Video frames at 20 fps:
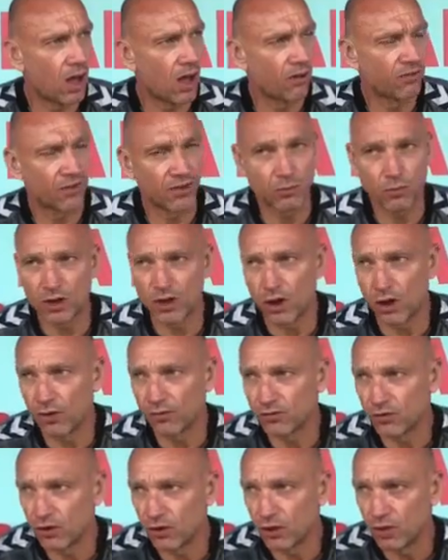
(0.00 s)
I think we got
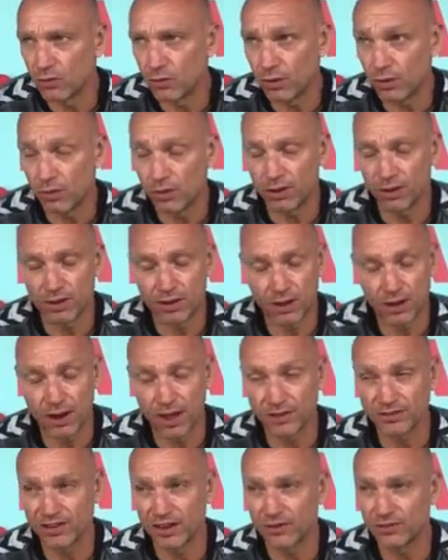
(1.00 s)
off to I know
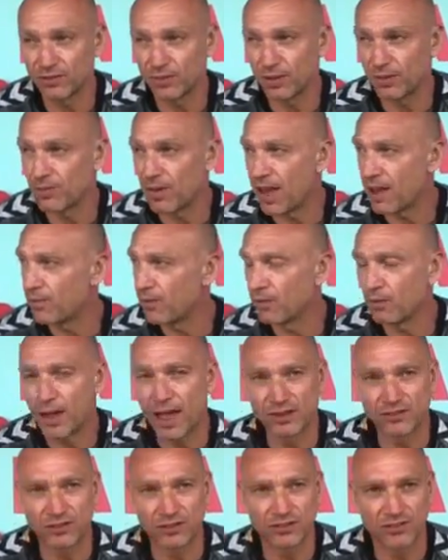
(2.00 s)
it sounds a bit mad, but we
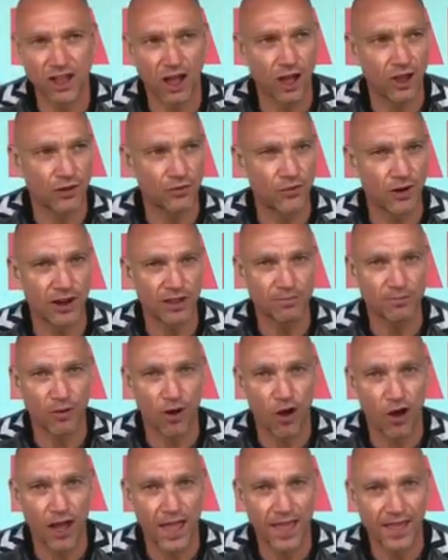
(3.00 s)
actually started really
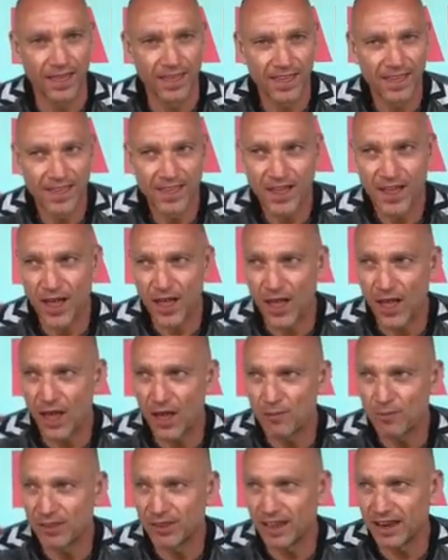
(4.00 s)
bright.
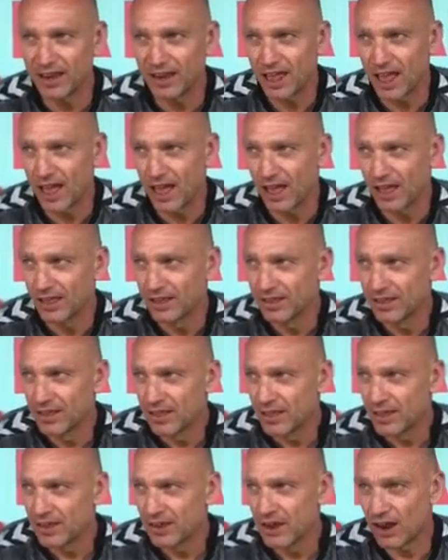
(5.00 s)
And then
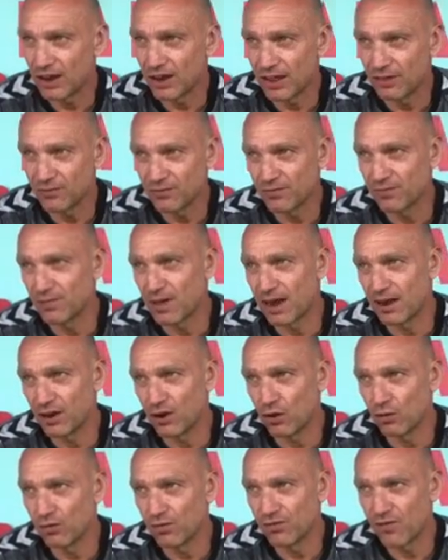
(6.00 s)
they've had a
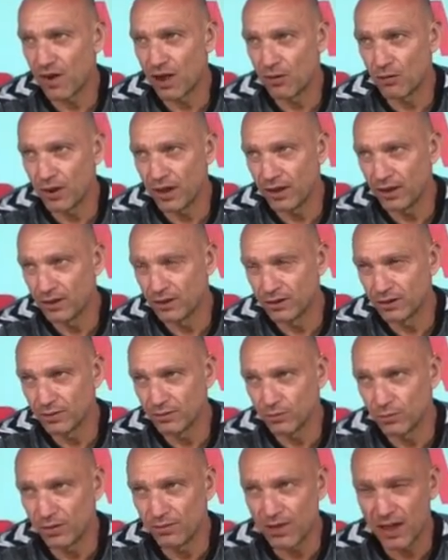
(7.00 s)
long throw in and
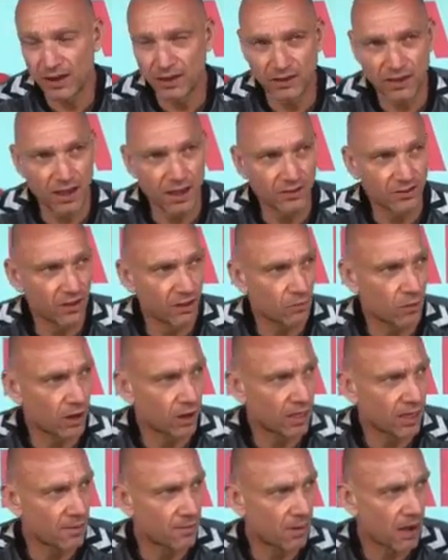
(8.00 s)
we've headed it, it's hit one
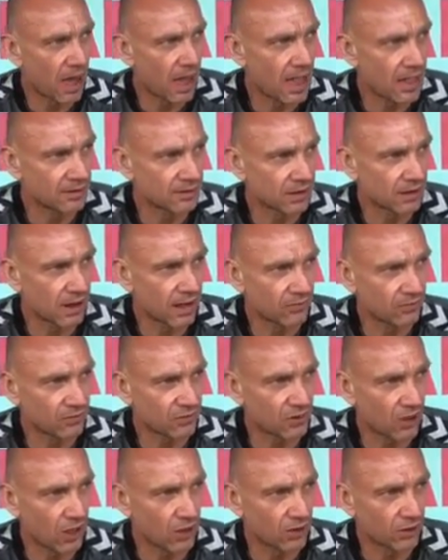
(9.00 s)
of their players and they've
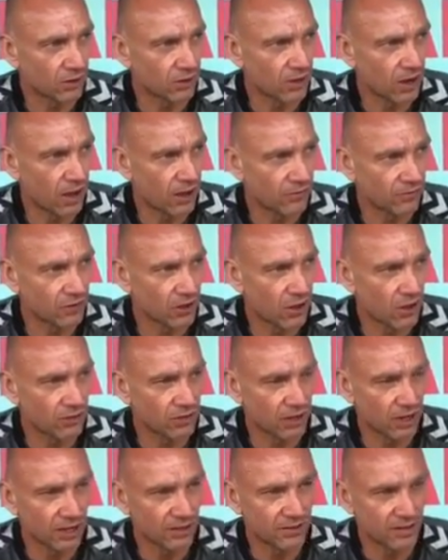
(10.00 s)
turned
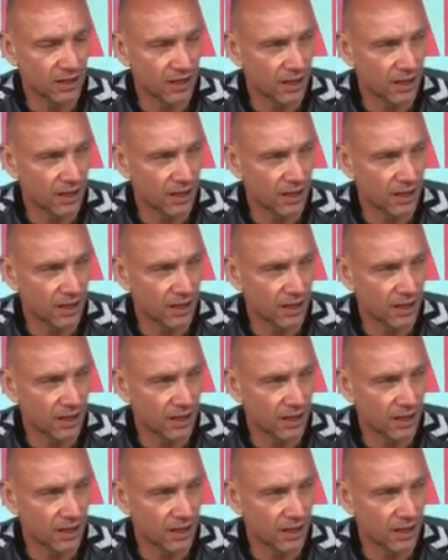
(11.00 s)
and hit it.